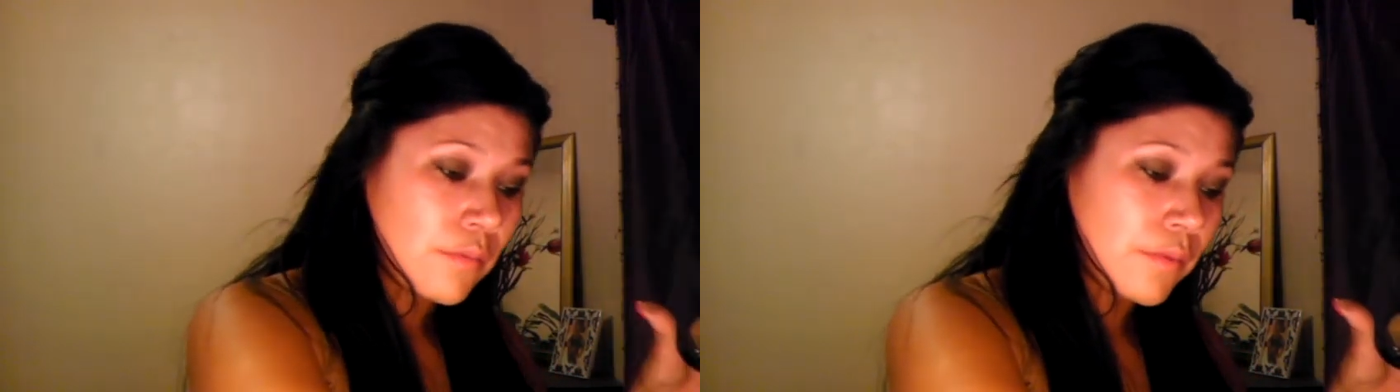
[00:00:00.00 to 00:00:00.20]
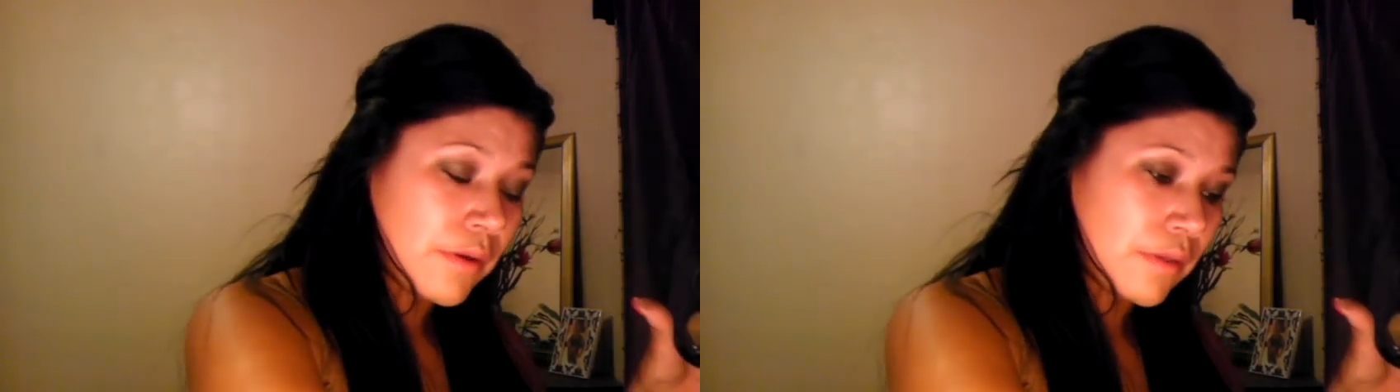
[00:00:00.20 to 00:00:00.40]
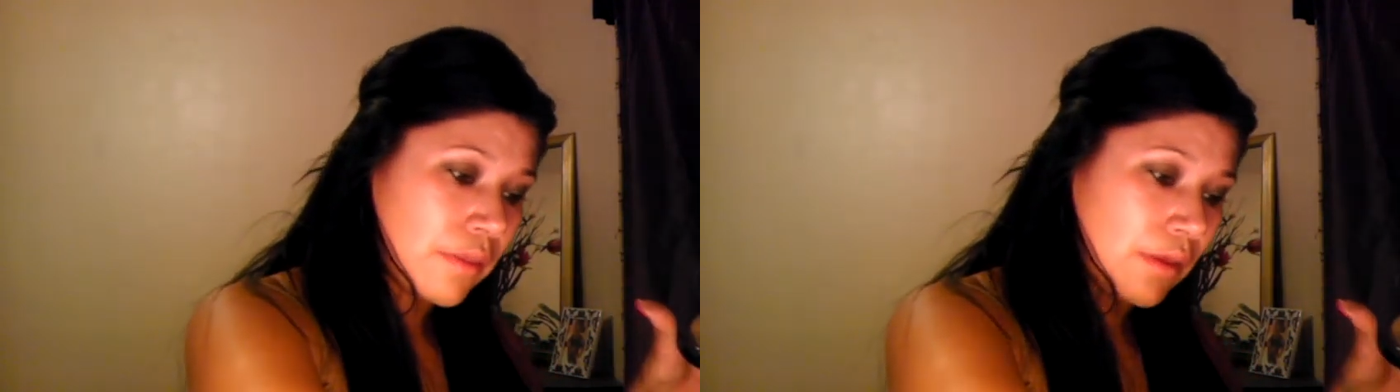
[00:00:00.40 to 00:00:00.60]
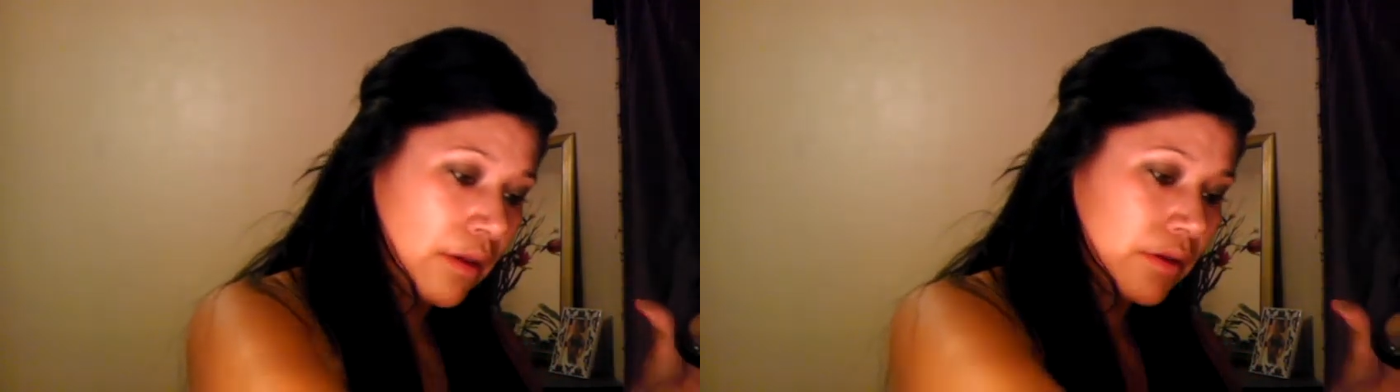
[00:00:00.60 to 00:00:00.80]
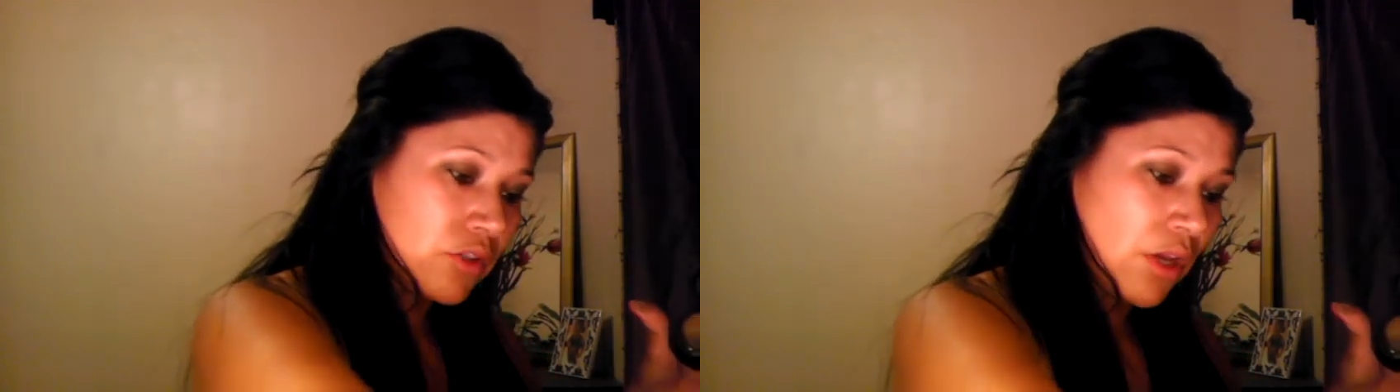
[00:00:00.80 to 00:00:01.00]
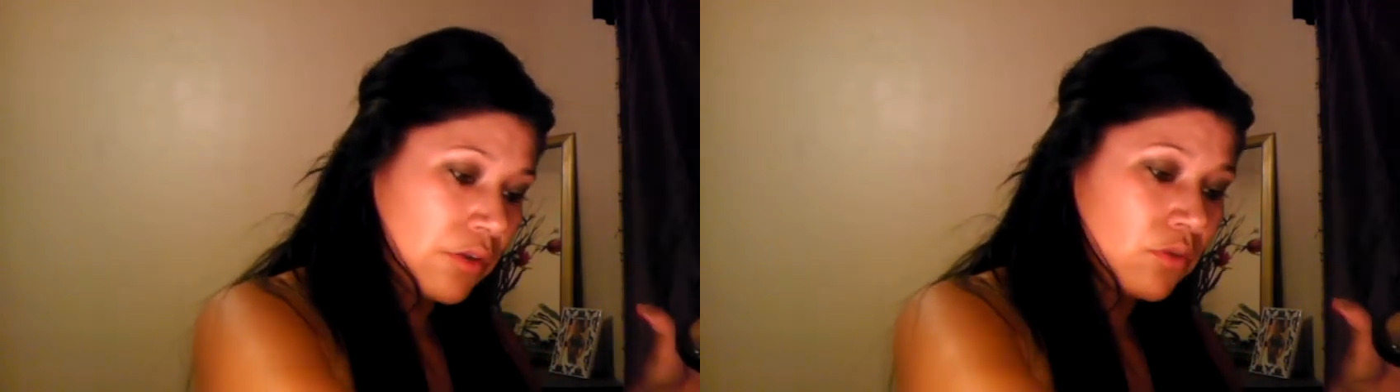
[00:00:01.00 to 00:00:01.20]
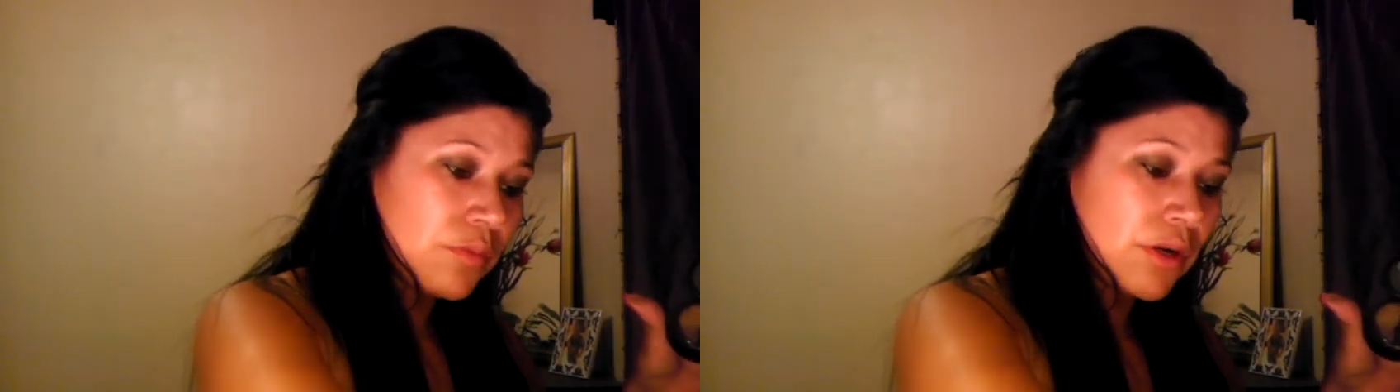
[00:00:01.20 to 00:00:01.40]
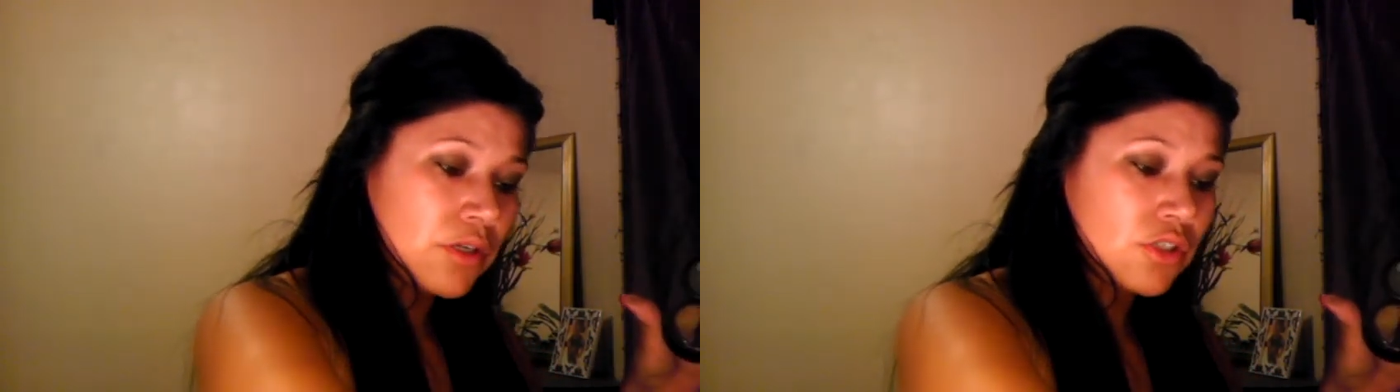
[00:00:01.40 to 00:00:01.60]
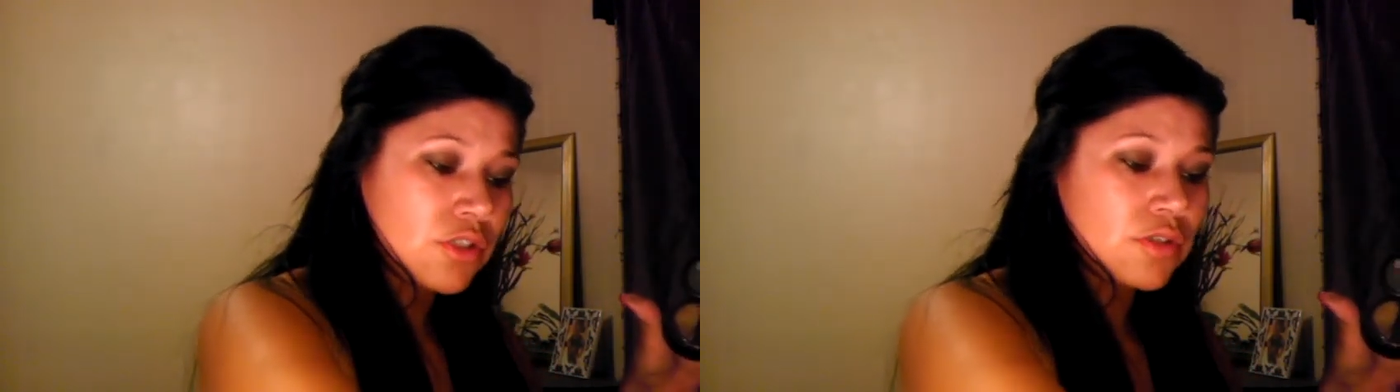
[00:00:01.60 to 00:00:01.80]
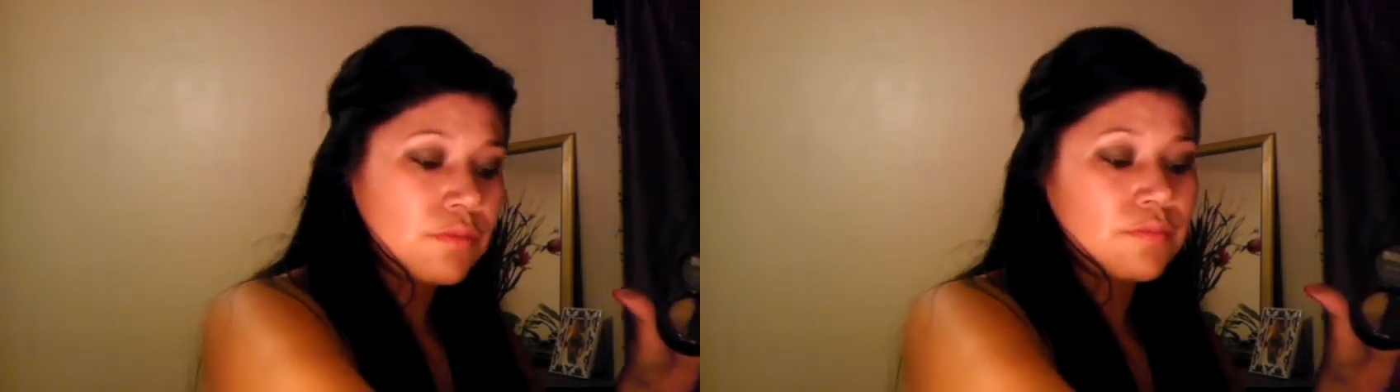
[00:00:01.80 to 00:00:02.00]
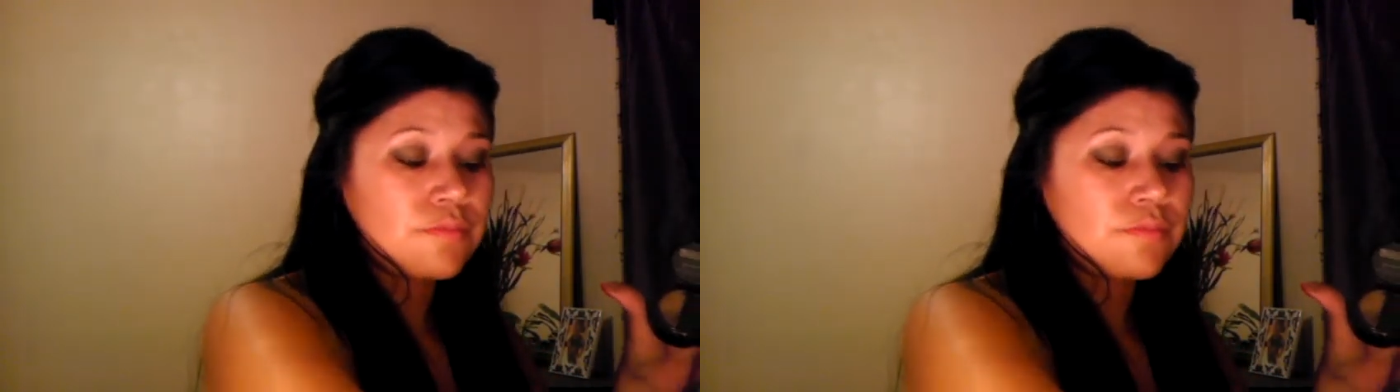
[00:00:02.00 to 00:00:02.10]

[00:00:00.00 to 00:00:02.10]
with a shadow brush.